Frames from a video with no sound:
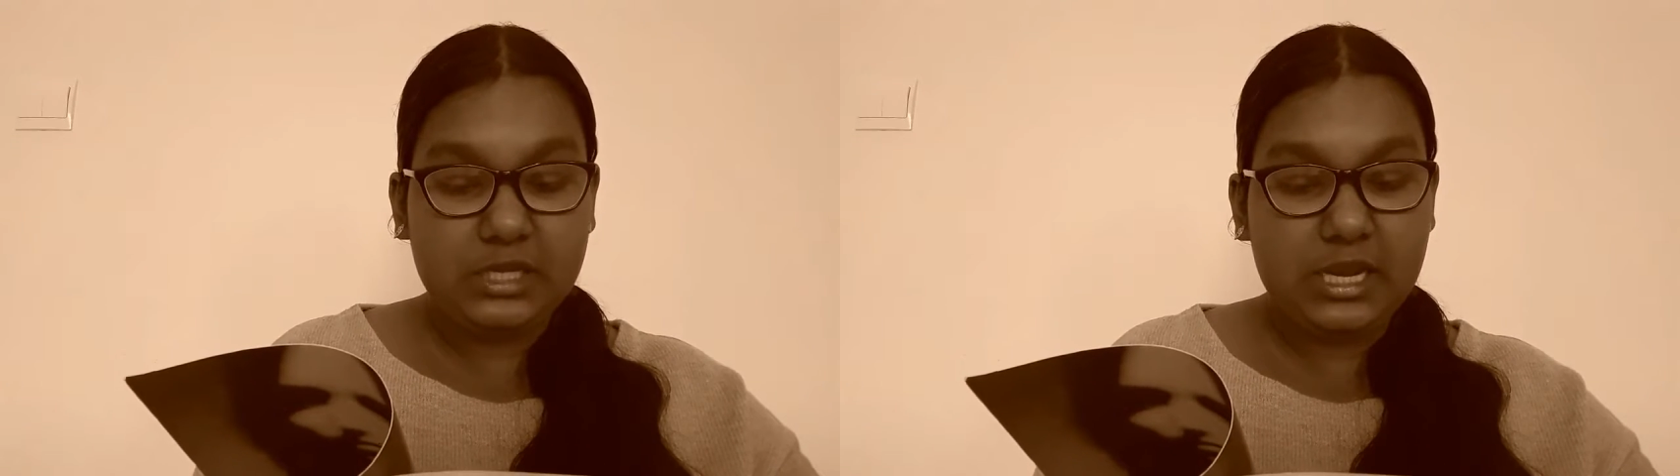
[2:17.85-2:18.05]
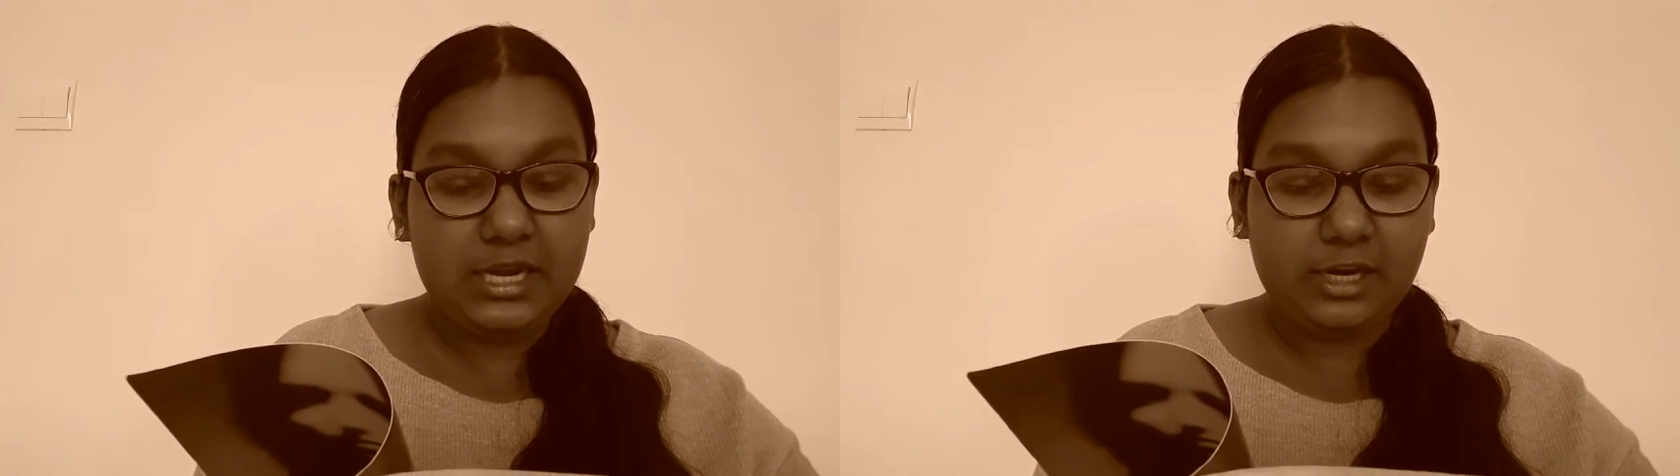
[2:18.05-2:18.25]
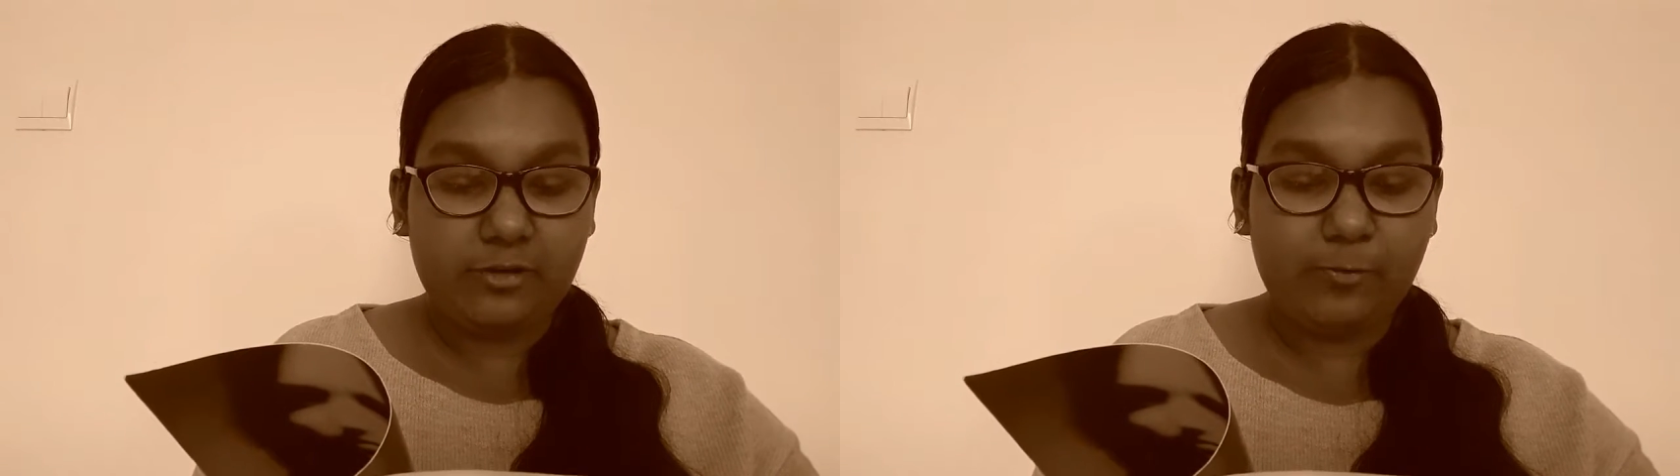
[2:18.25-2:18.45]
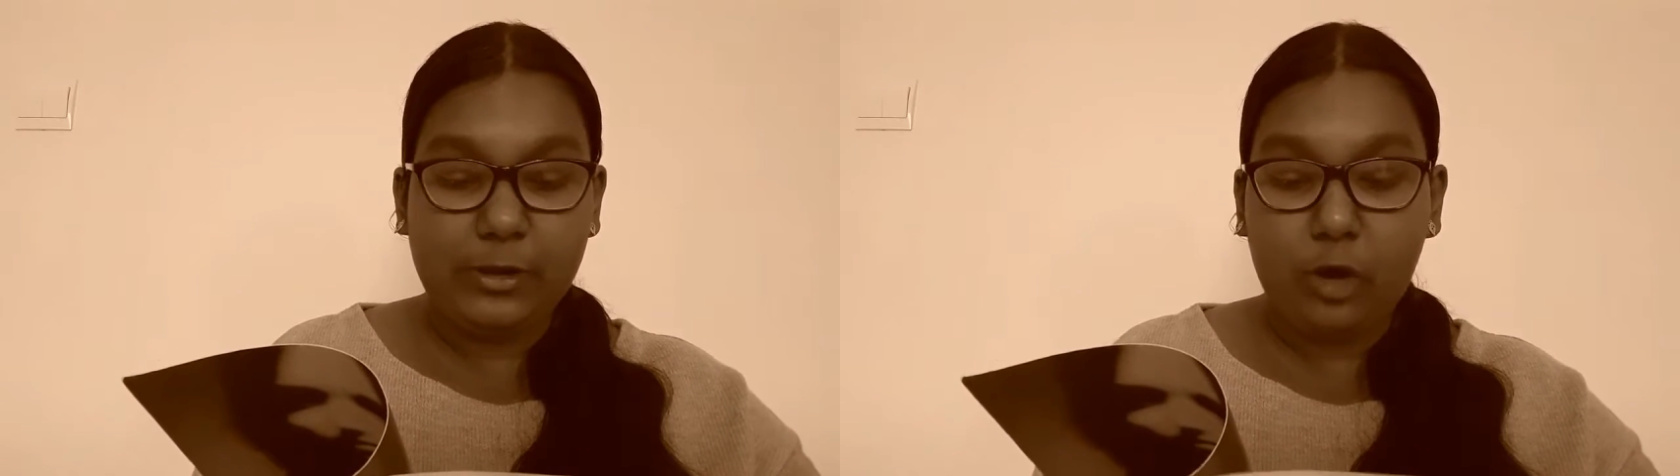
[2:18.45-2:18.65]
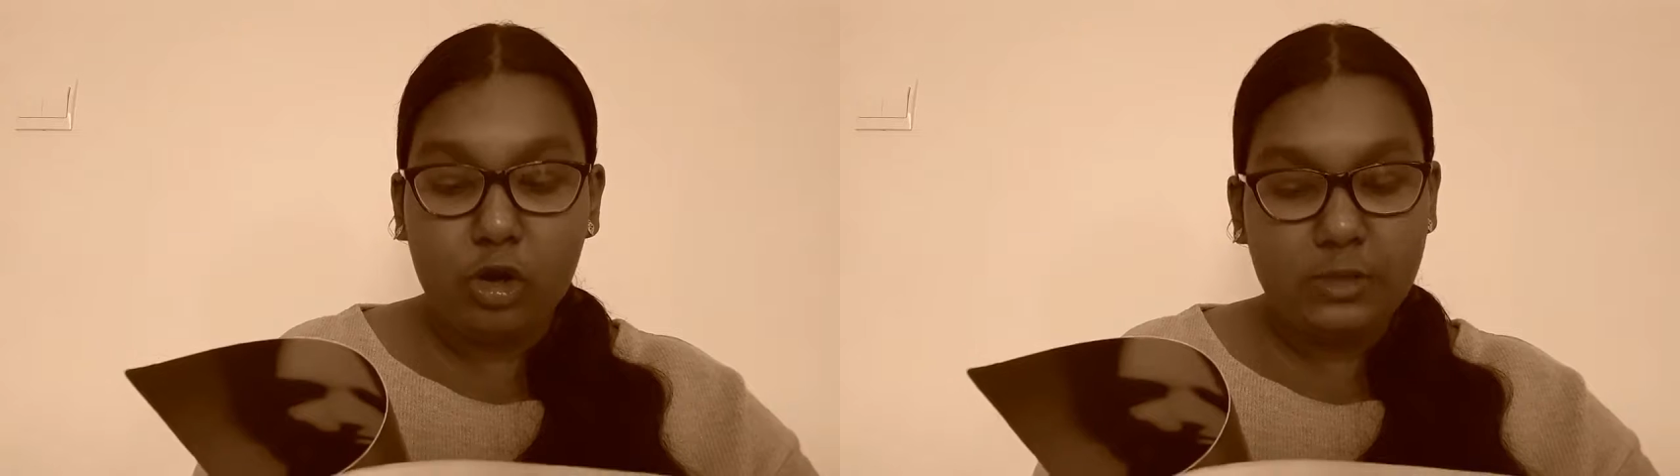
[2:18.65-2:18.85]
in London of
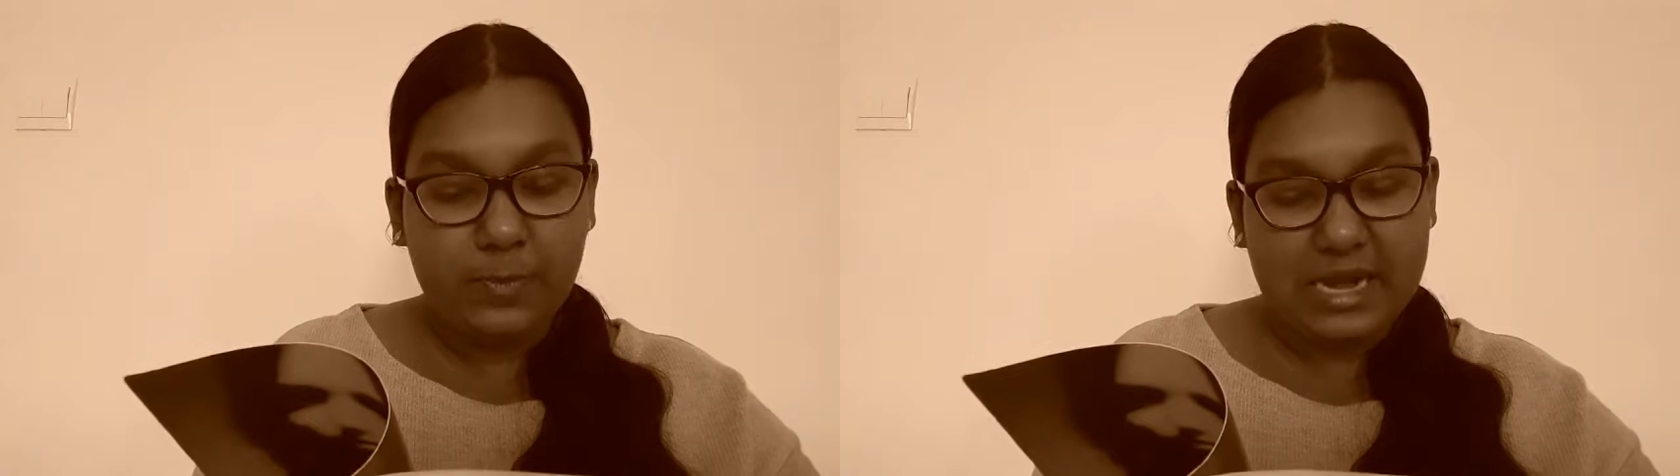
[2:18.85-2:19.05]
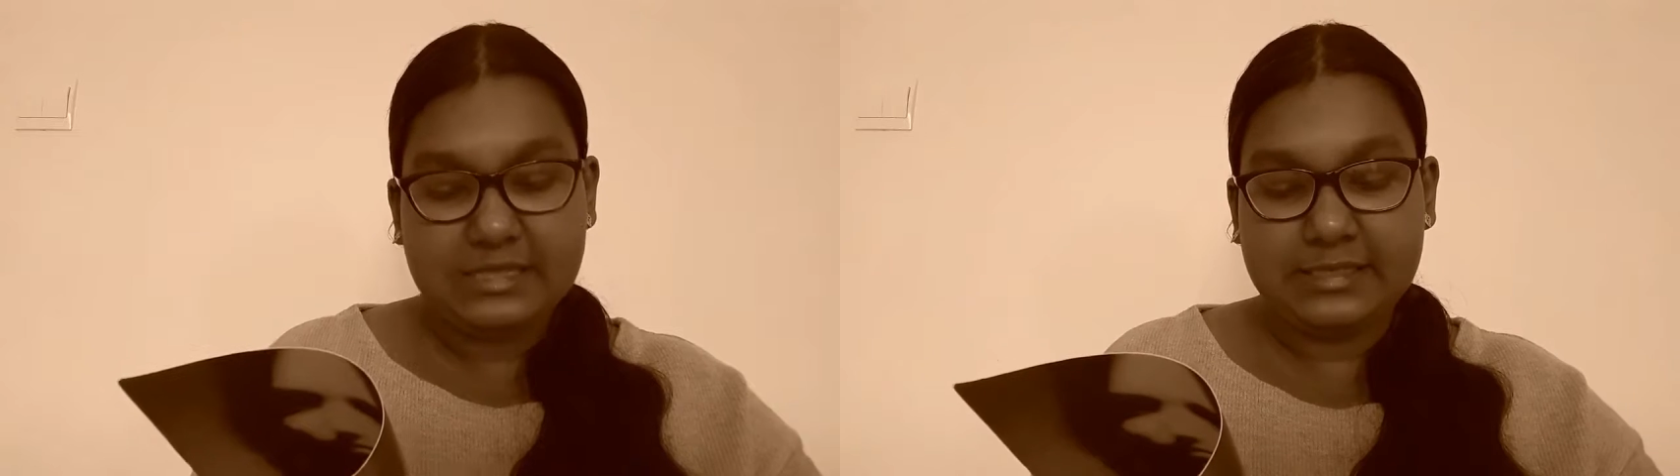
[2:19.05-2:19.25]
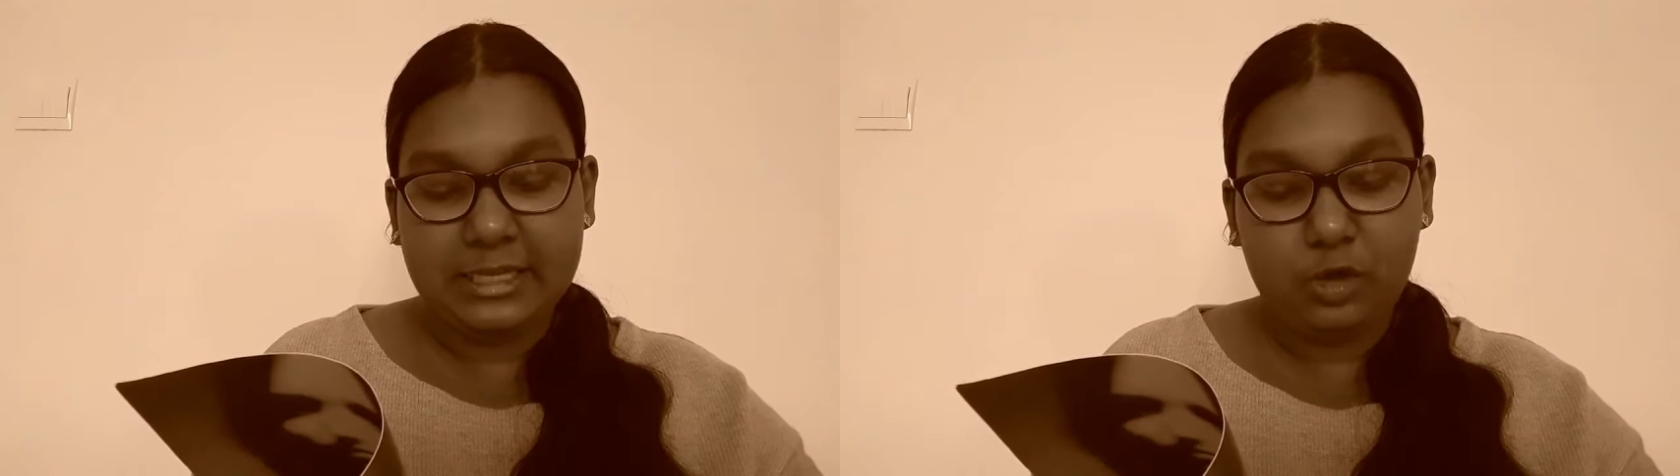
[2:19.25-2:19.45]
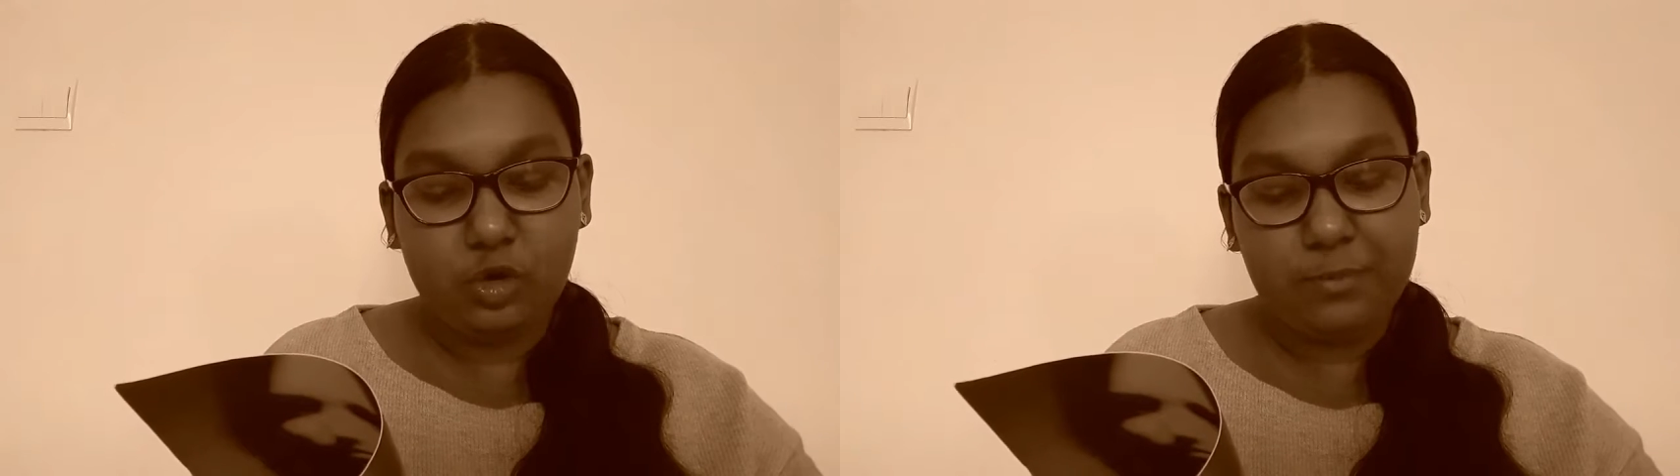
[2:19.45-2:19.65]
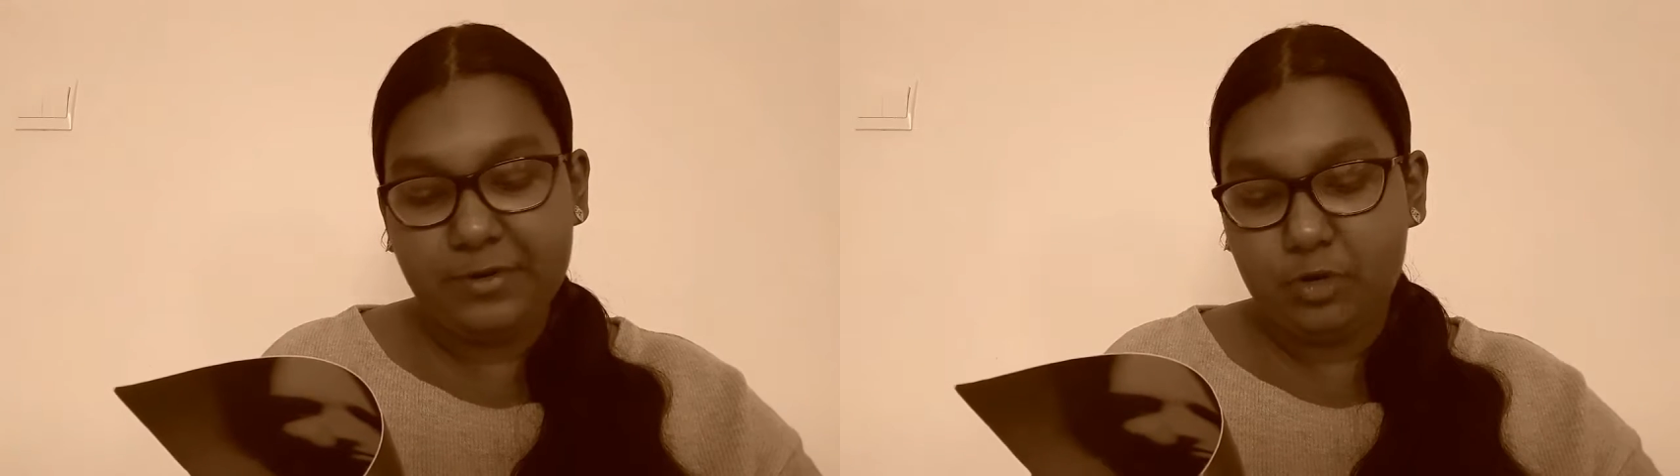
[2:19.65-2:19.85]
Bengali parents and
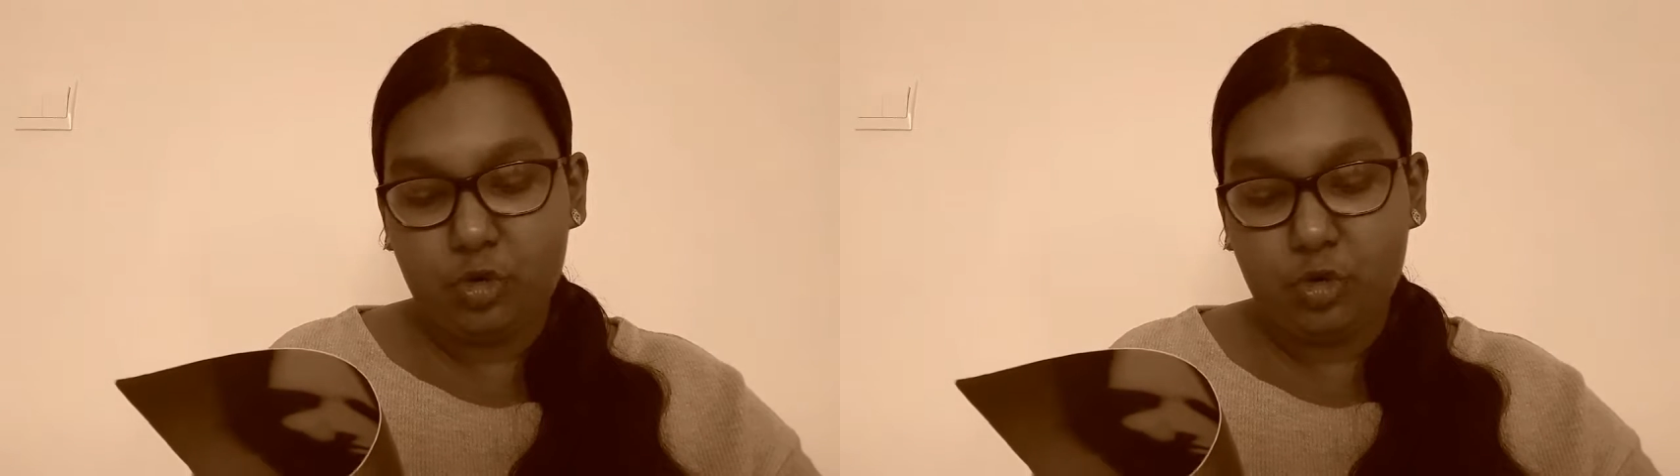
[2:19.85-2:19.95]
grew up in